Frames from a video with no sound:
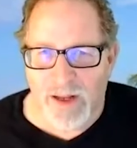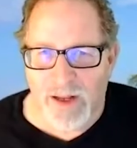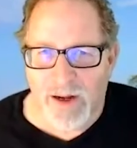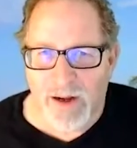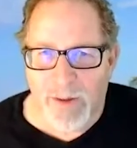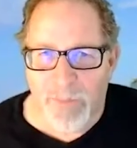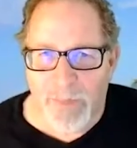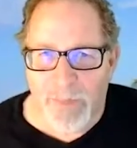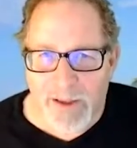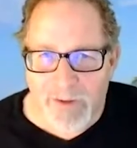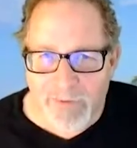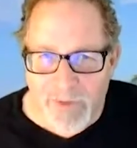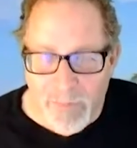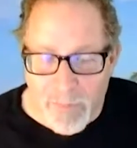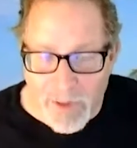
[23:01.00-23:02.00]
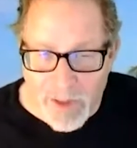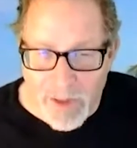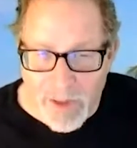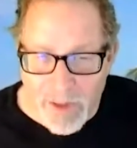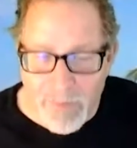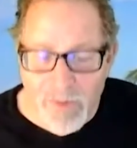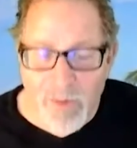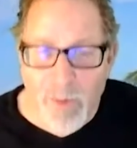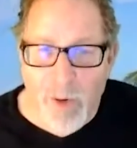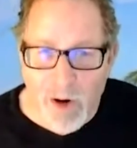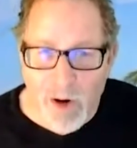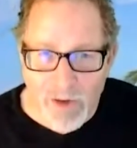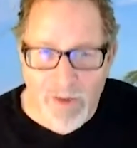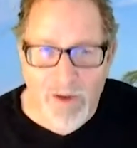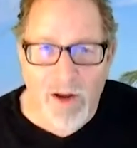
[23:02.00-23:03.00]
um, if it becomes
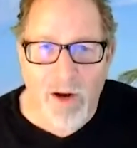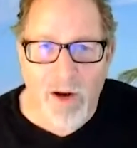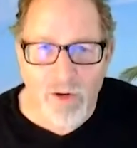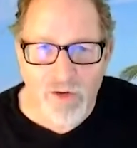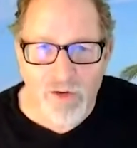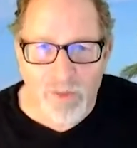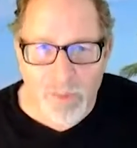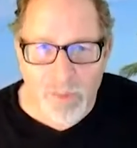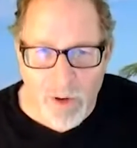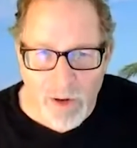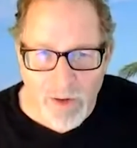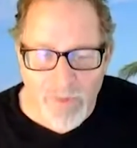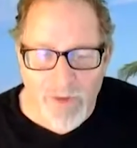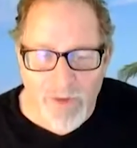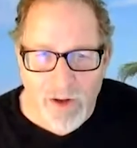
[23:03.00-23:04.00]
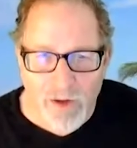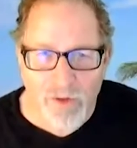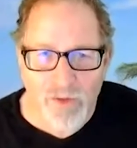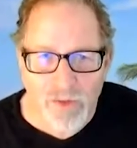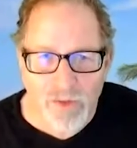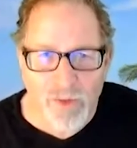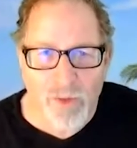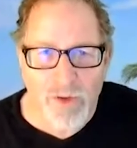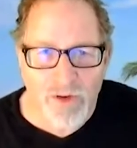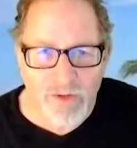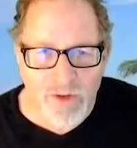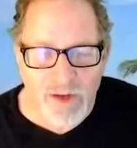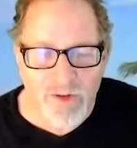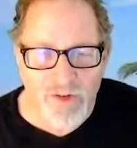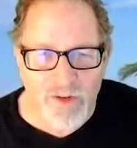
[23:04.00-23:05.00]
part of the culture, part of the culture of the
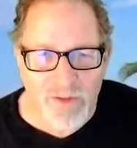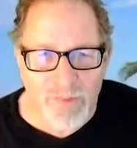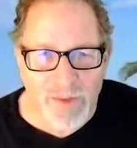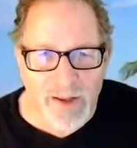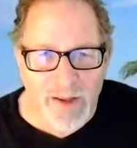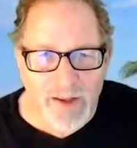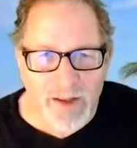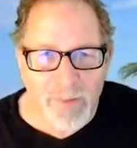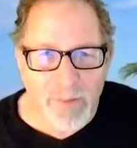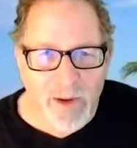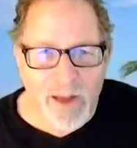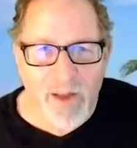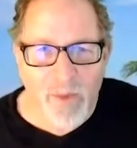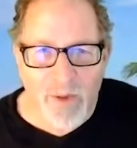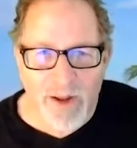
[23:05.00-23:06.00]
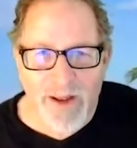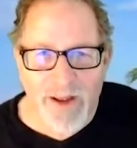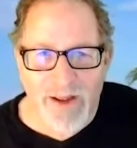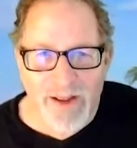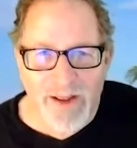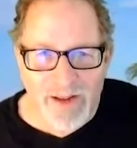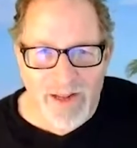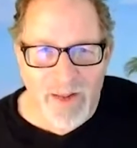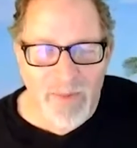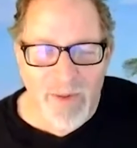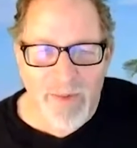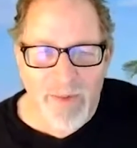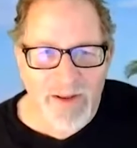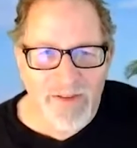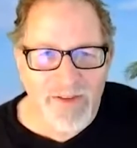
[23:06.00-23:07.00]
organization, and by the way, I got my
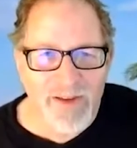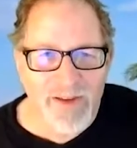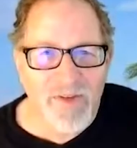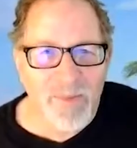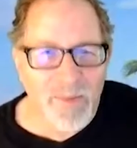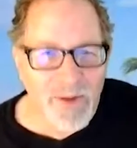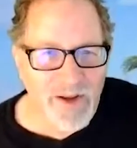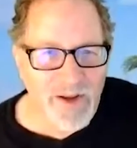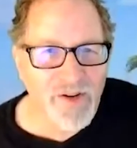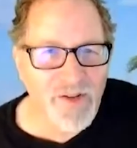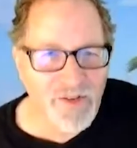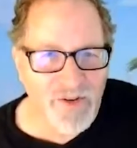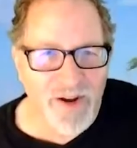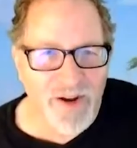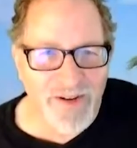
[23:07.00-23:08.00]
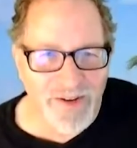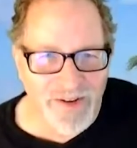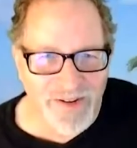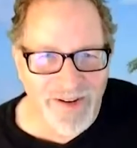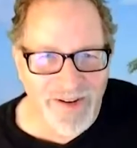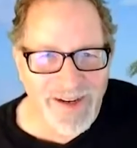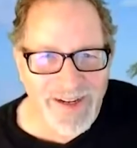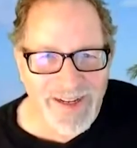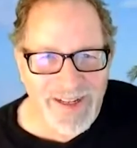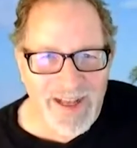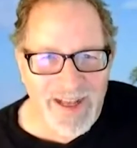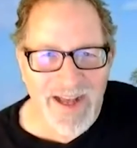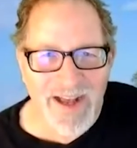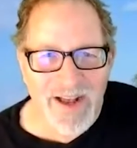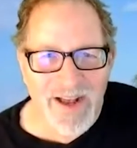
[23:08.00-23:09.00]
PhD from Peter Drucker,
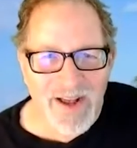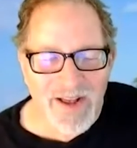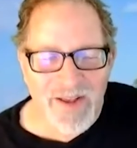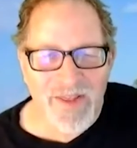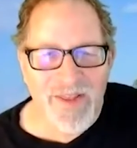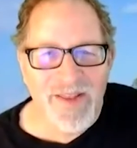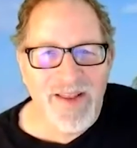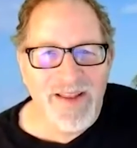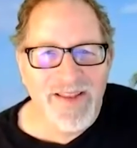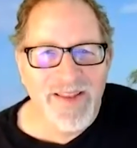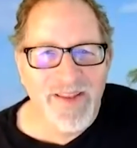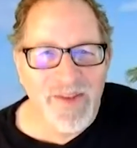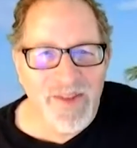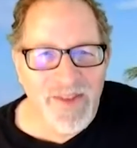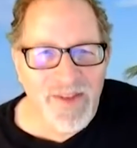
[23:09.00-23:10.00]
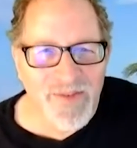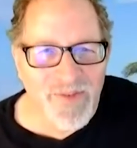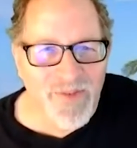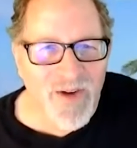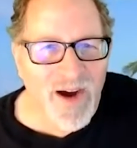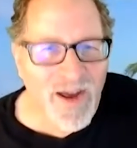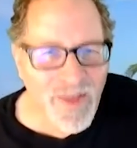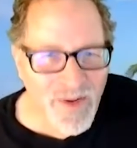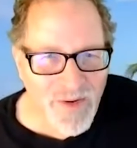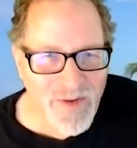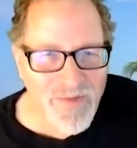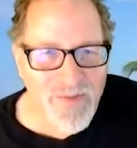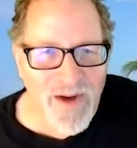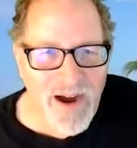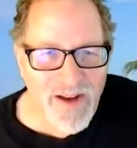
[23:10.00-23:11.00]
the, the, the father
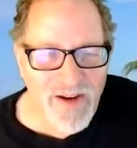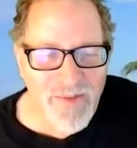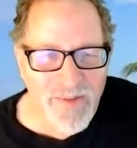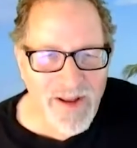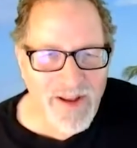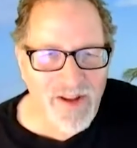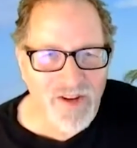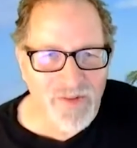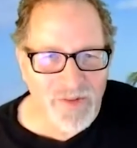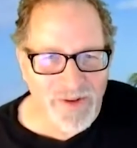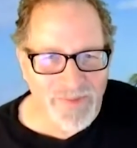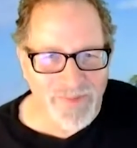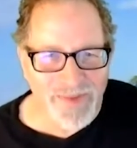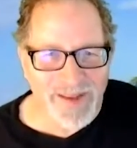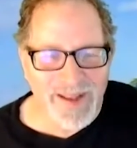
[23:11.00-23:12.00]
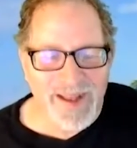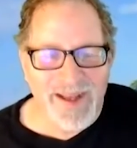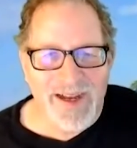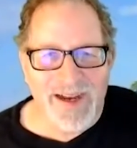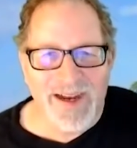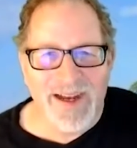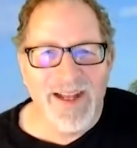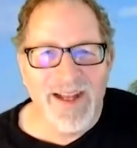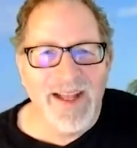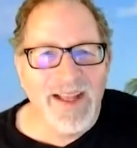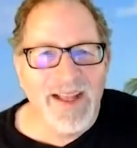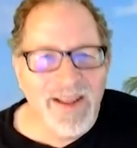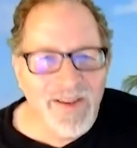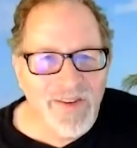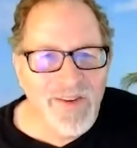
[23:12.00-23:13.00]
of modern management. Uh,
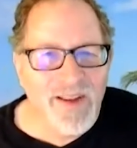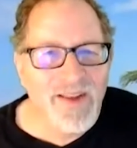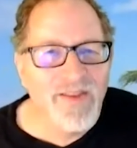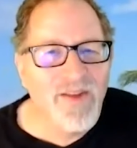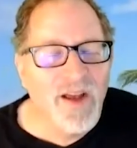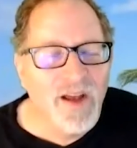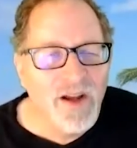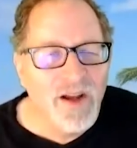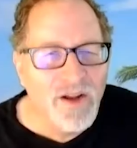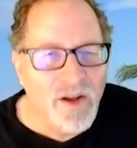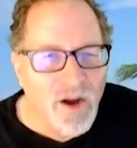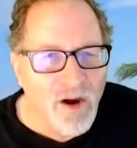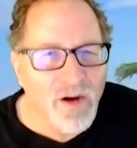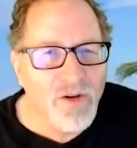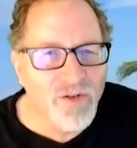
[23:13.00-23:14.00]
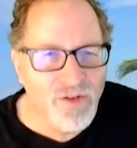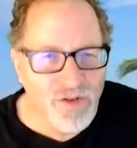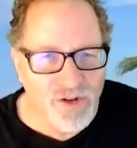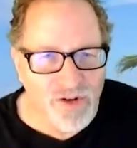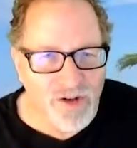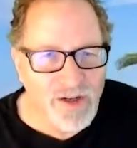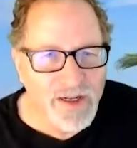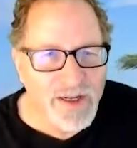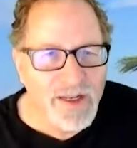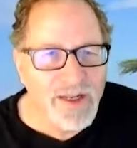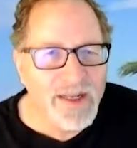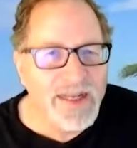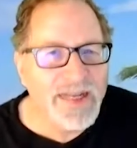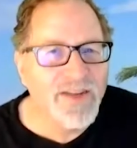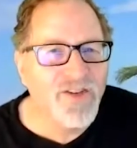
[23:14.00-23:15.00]
he says, culture
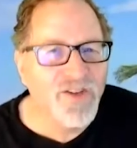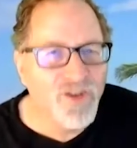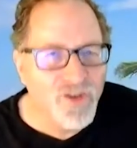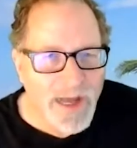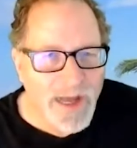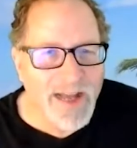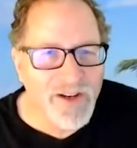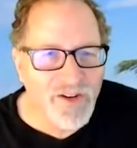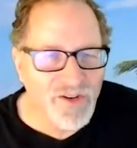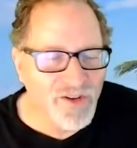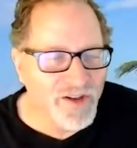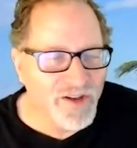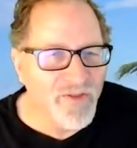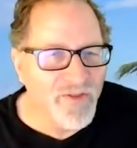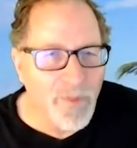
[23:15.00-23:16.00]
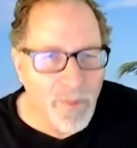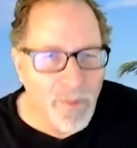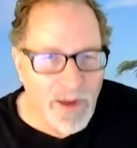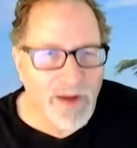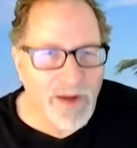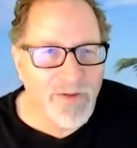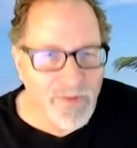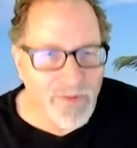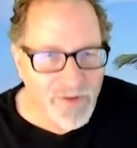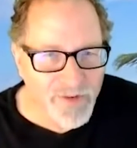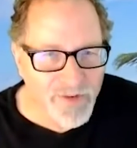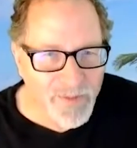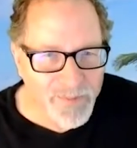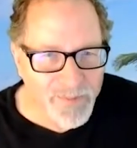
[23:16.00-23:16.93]
eats strategy for breakfast.